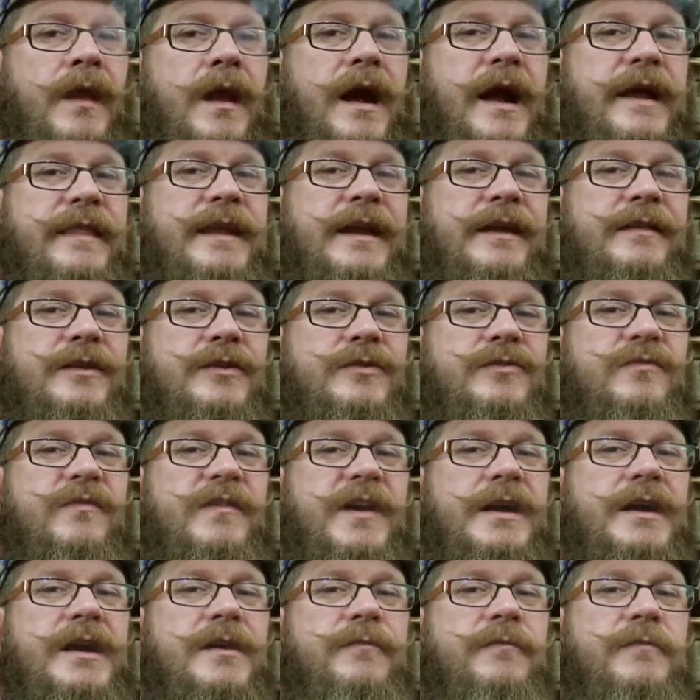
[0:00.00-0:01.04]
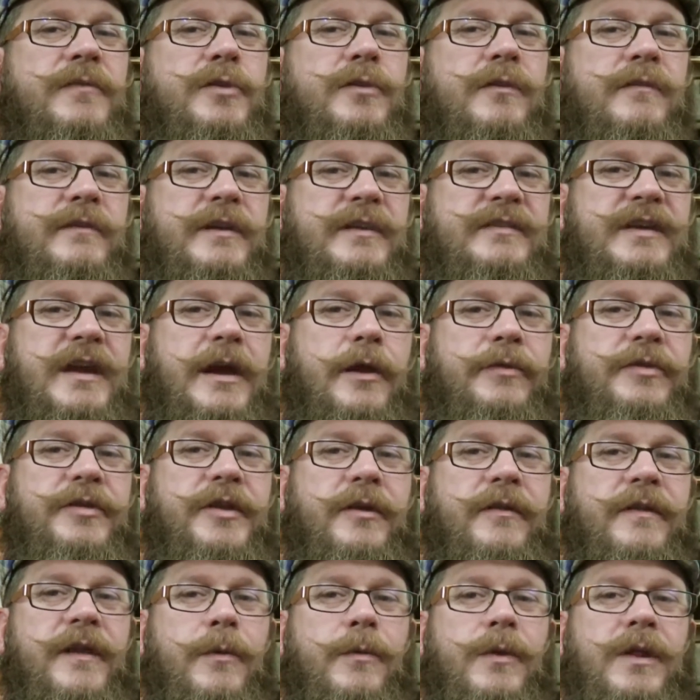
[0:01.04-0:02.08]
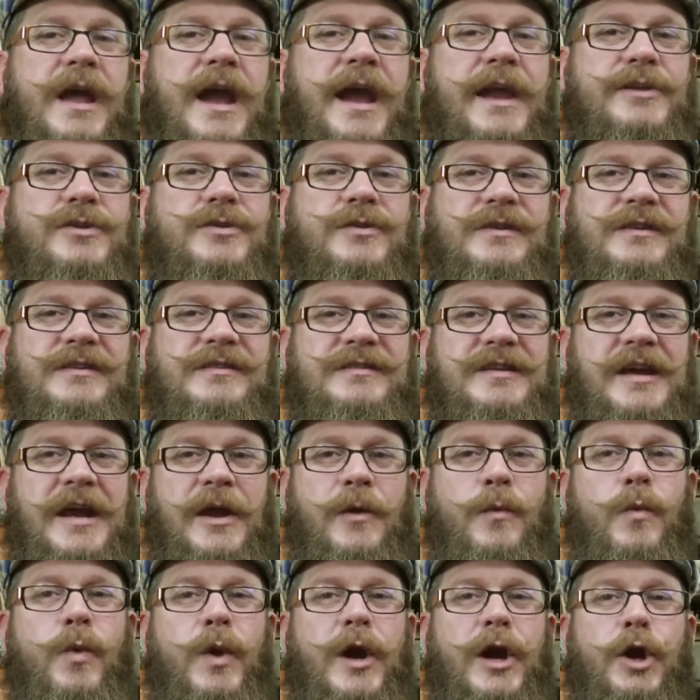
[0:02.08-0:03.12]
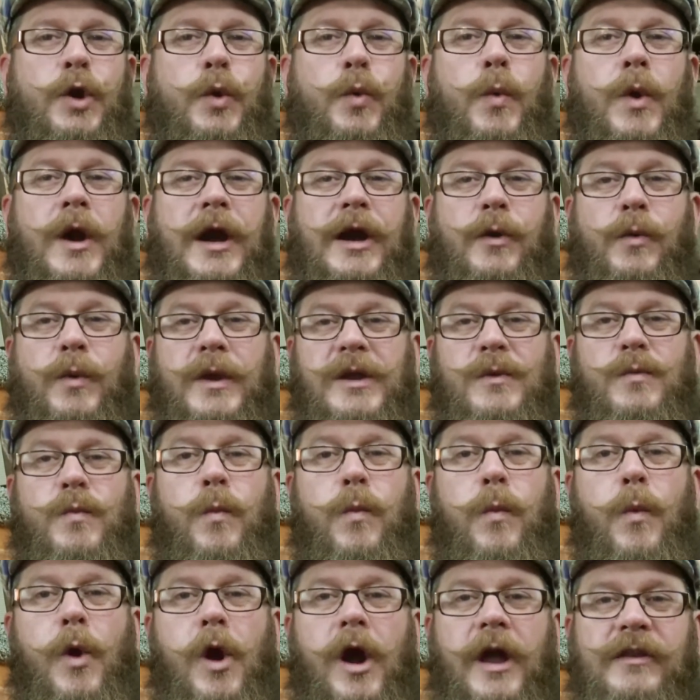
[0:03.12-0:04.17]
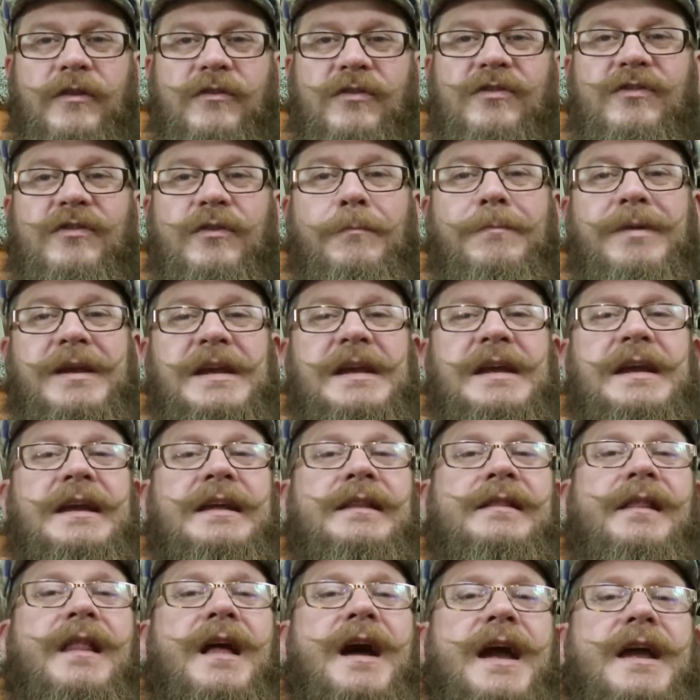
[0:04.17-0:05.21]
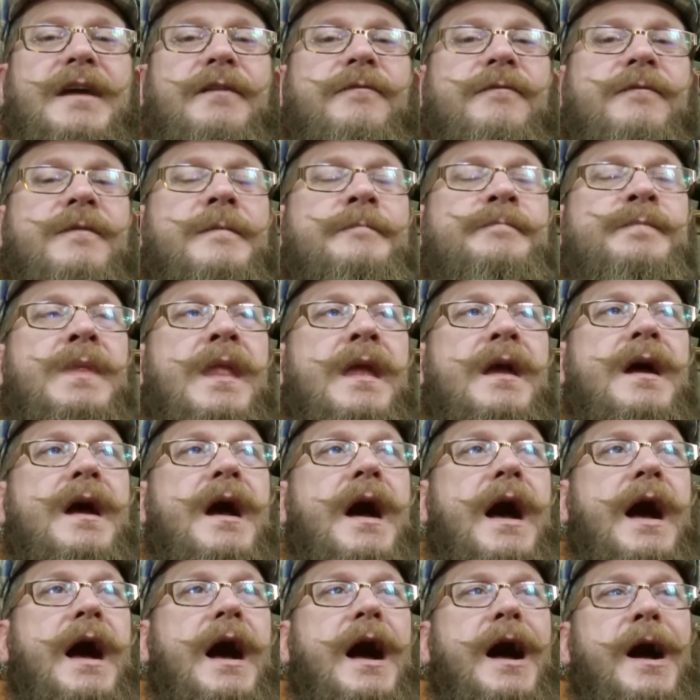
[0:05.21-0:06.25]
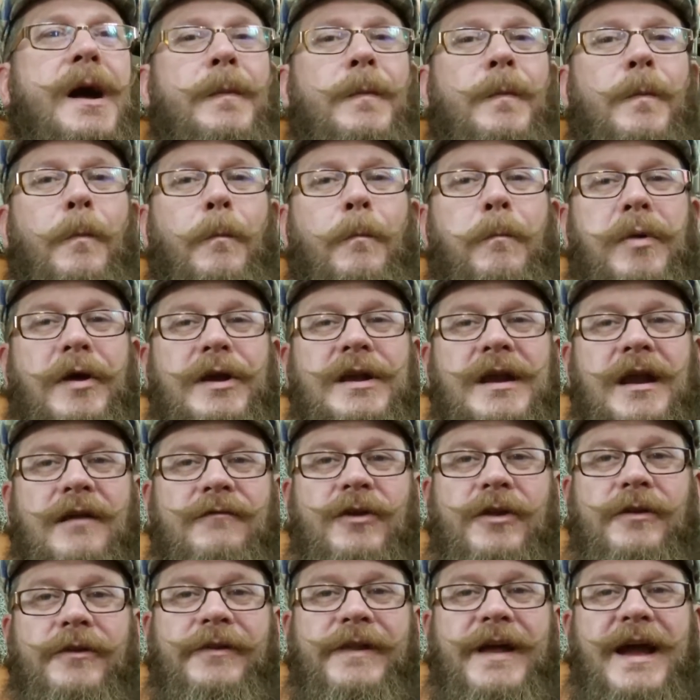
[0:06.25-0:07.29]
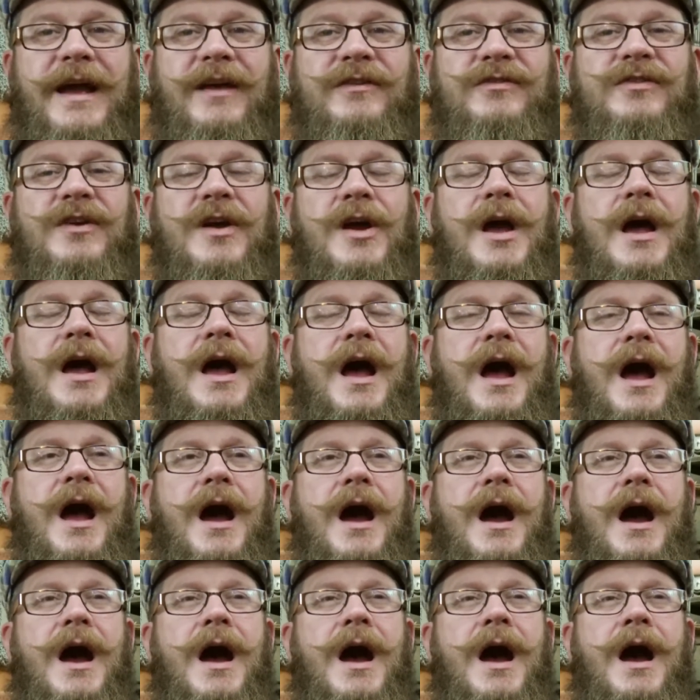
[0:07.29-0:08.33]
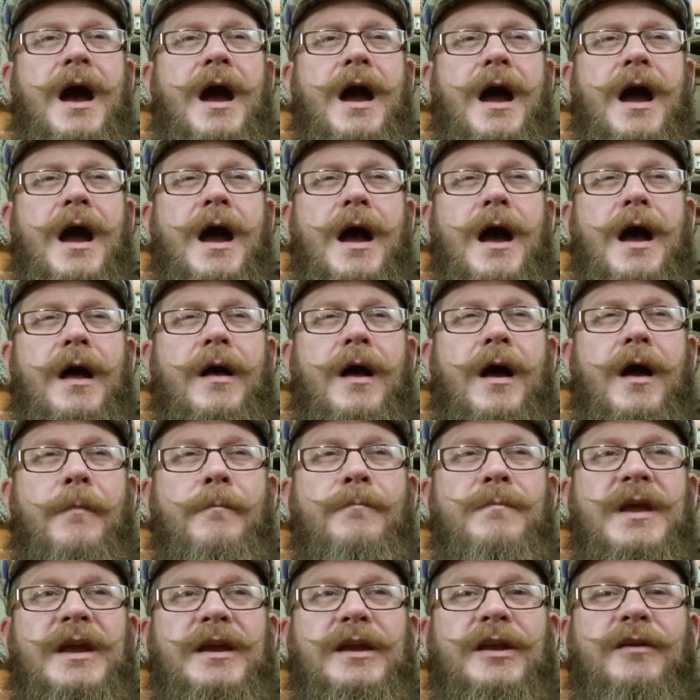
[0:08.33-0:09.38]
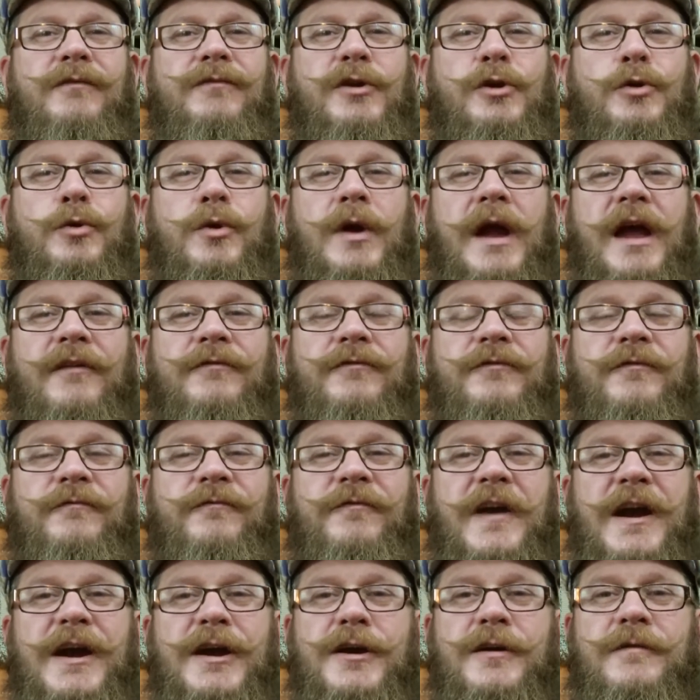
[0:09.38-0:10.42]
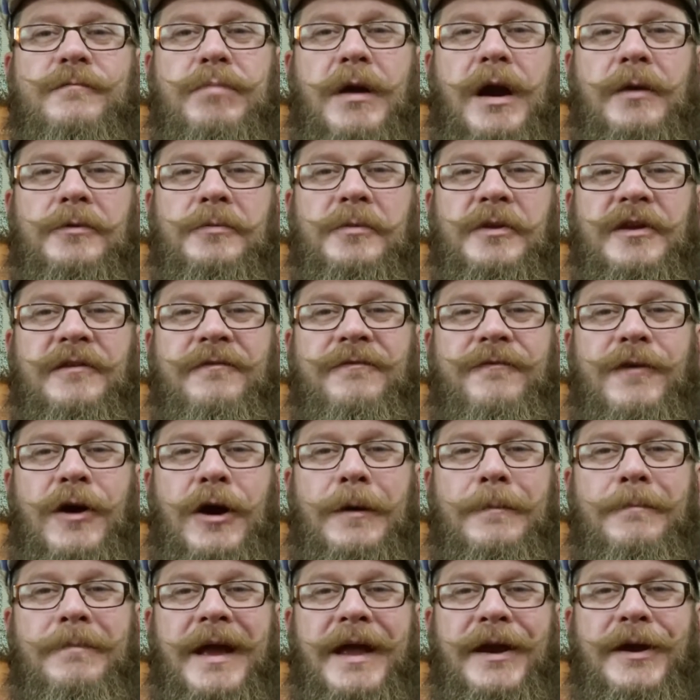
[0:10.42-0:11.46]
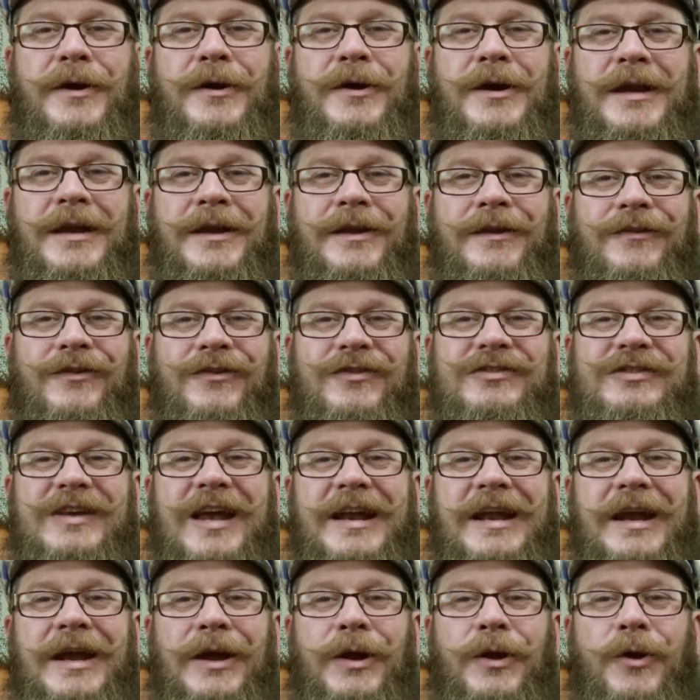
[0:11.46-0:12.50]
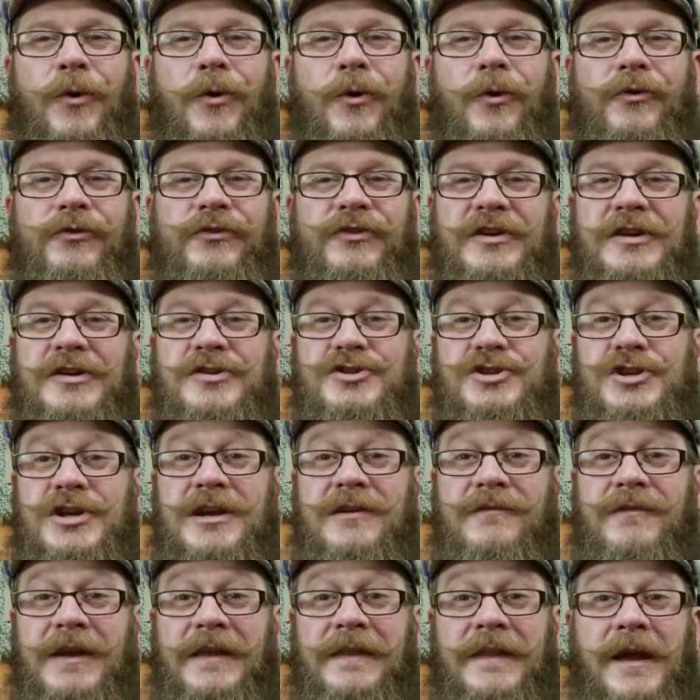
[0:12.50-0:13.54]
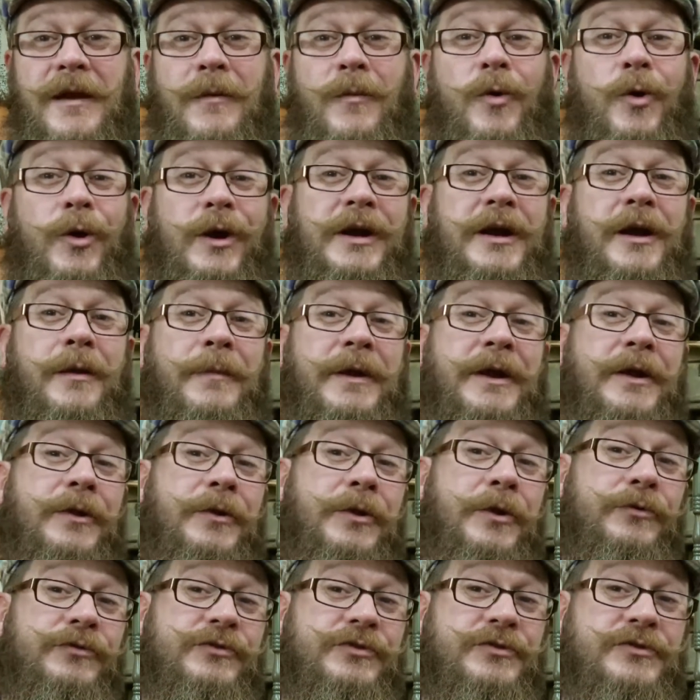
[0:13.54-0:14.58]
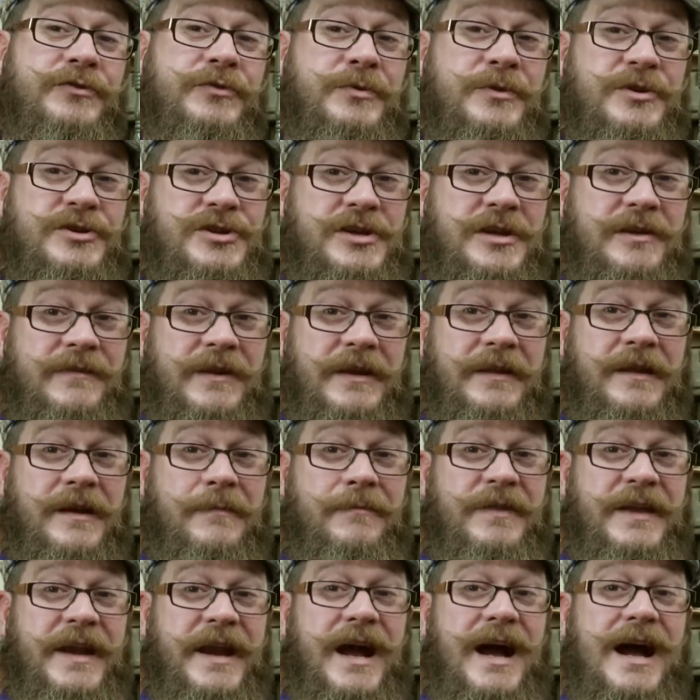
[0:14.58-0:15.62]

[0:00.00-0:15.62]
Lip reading: I think there's very few of us out there that will actually say we're where we want to be in life. But nevertheless, many of you have fared probably far better in setting goals and achieving them or coming closer to achieving them than